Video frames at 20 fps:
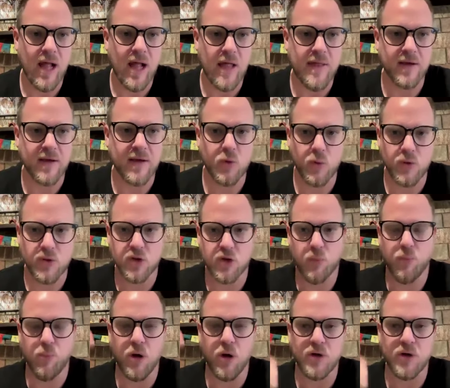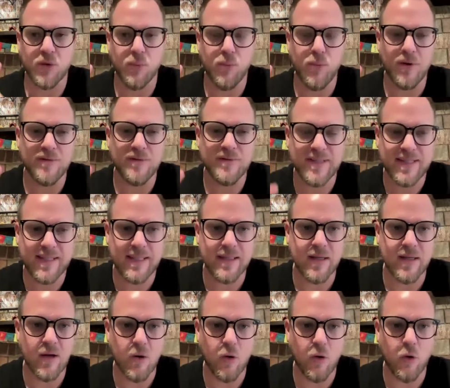I think towards the bottom of the
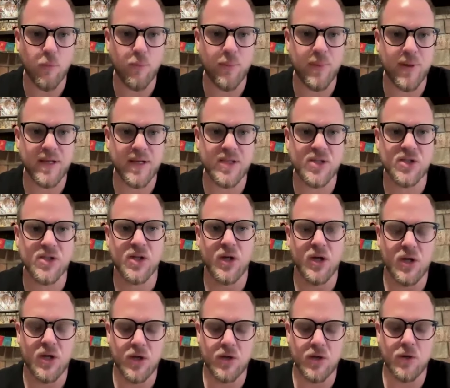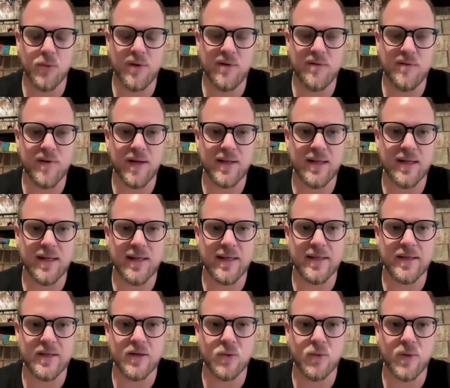homepage, you will find a
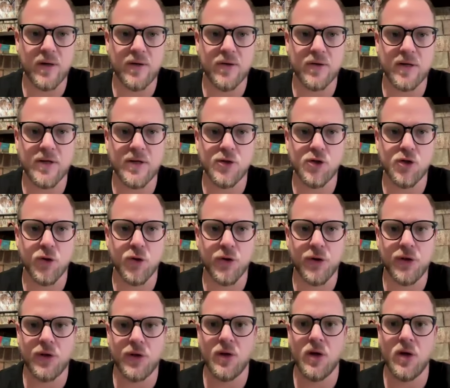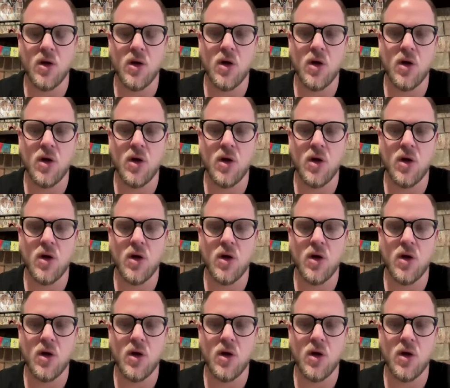link where you can join